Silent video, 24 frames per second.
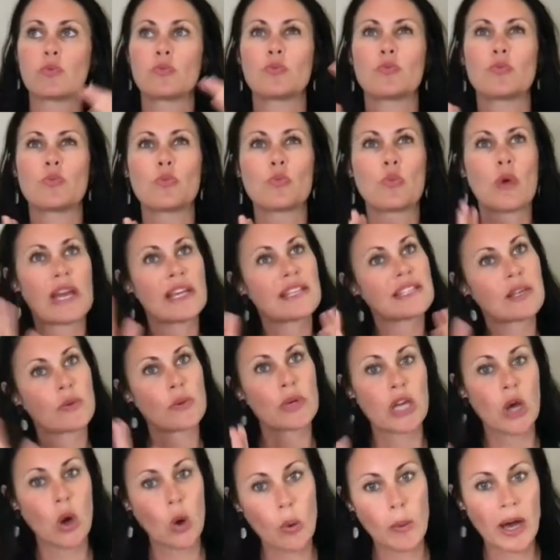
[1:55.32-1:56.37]
ways that we
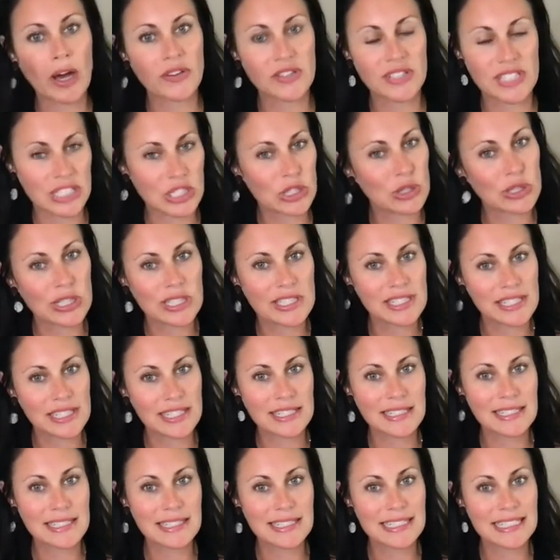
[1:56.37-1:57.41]
go about
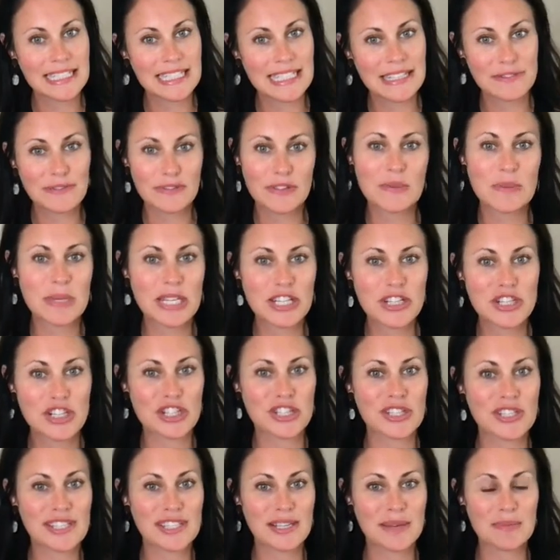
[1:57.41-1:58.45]
decreasing
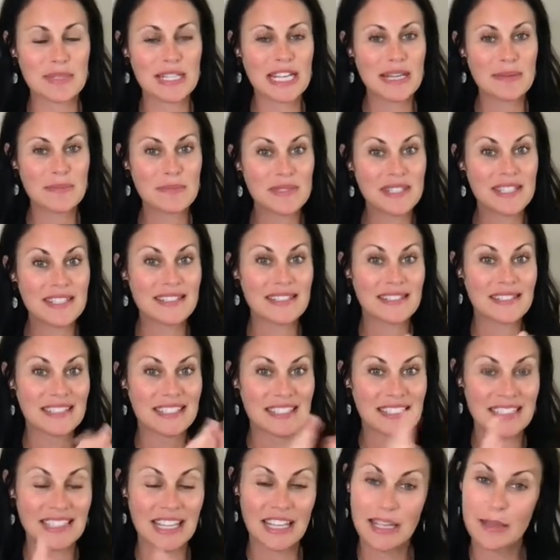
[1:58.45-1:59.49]
inflammation. Sometimes
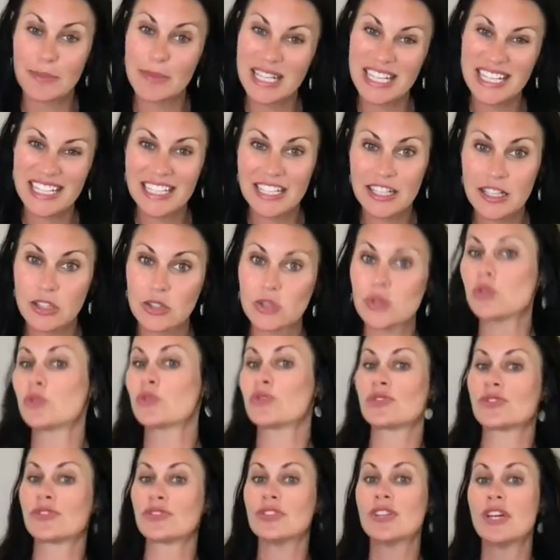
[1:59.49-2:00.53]
eliminating
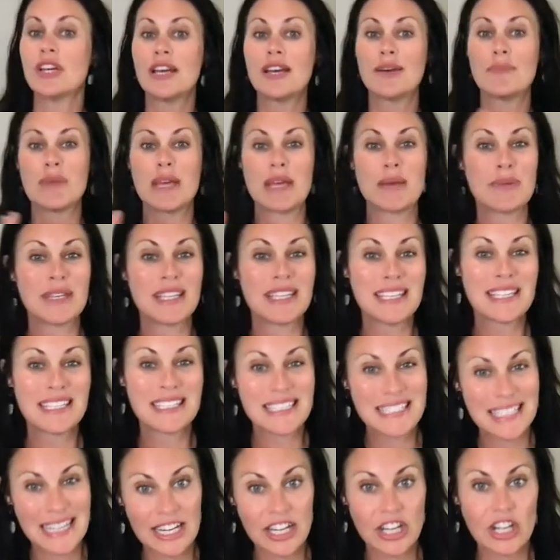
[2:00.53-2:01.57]
gluten, maybe
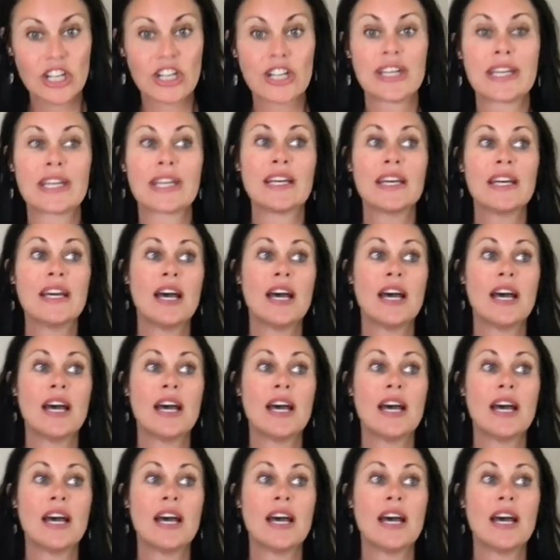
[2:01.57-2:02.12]
dairy,